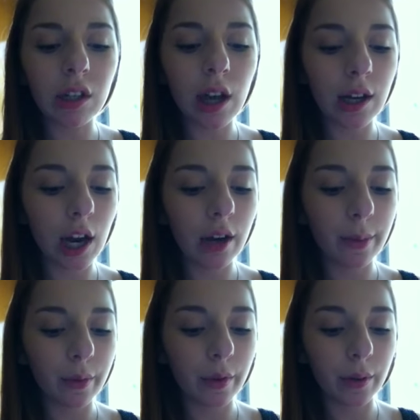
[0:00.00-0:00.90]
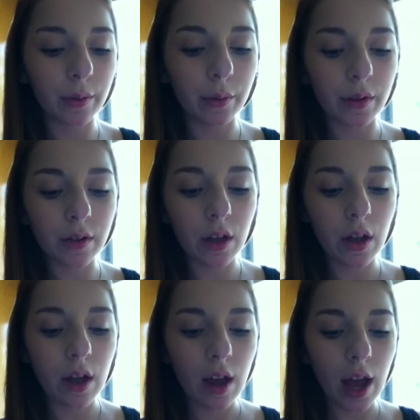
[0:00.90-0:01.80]
I can't remember what the other one was.
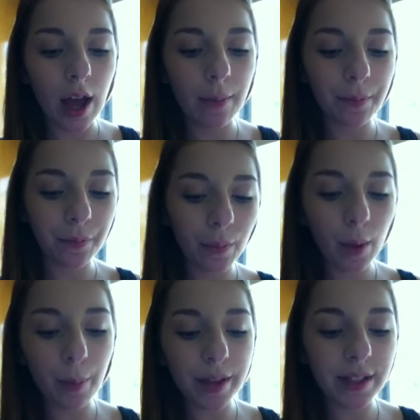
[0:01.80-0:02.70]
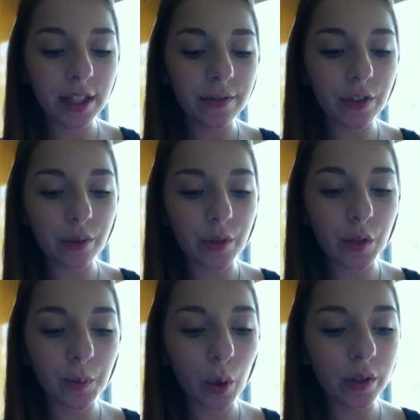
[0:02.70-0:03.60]
Um, best individual
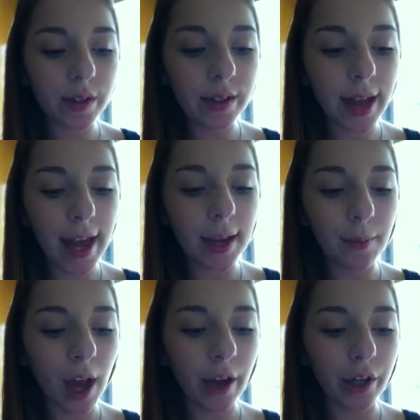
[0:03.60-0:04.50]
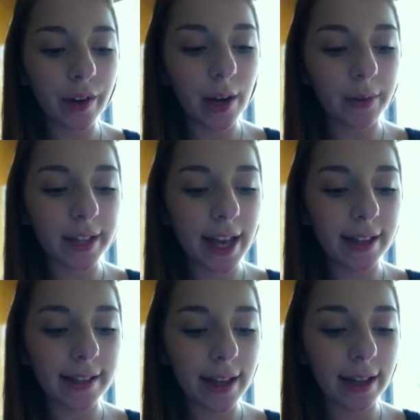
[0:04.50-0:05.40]
sports game, I got it right, it was
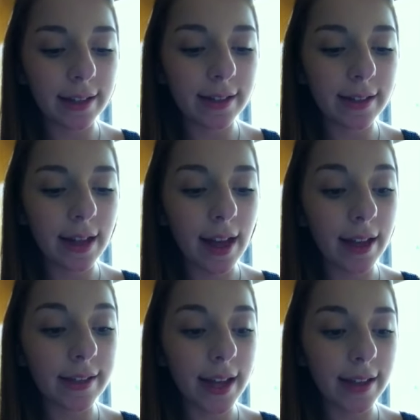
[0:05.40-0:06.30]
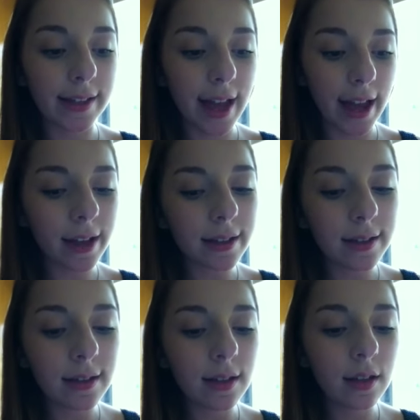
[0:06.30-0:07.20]
SX,
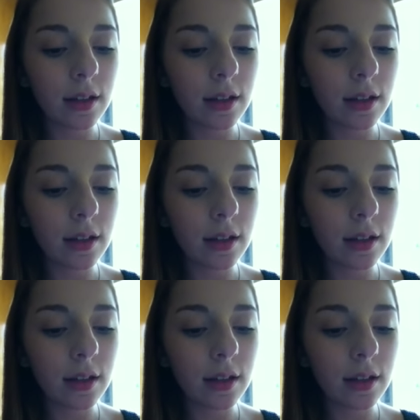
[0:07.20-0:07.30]
SSX.